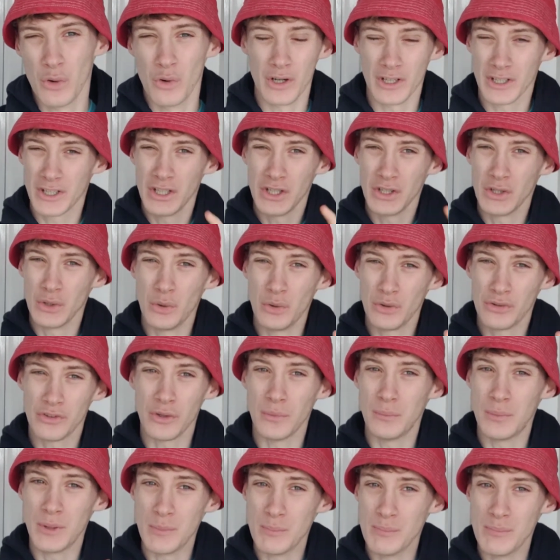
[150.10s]
or it could
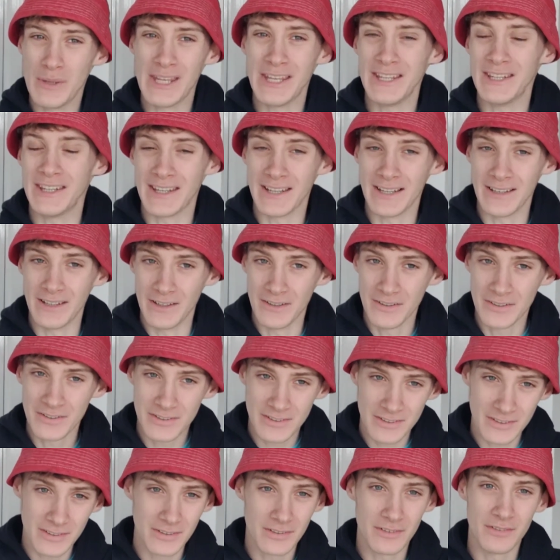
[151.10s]
also be
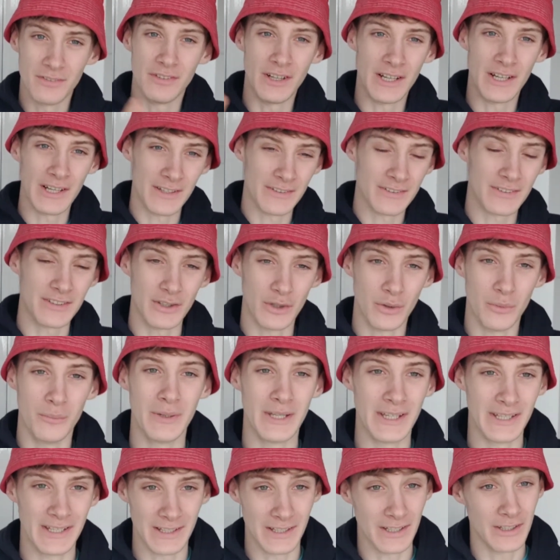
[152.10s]
meaningless. Vanity or
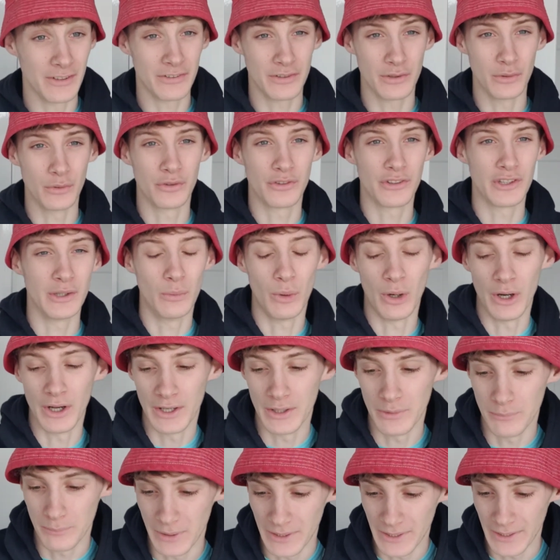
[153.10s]
meaningless, you'll see
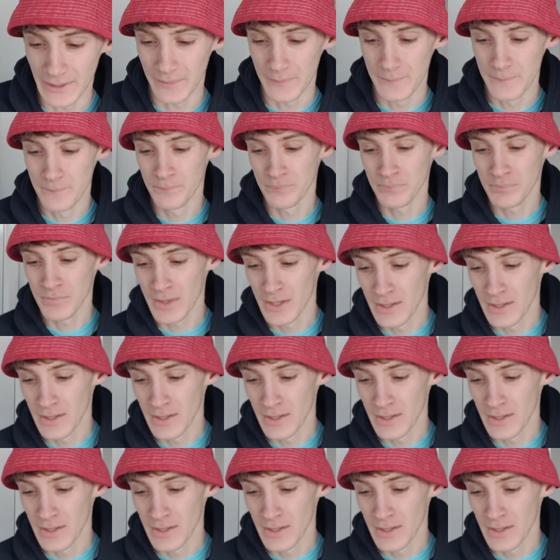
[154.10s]
why in a minute.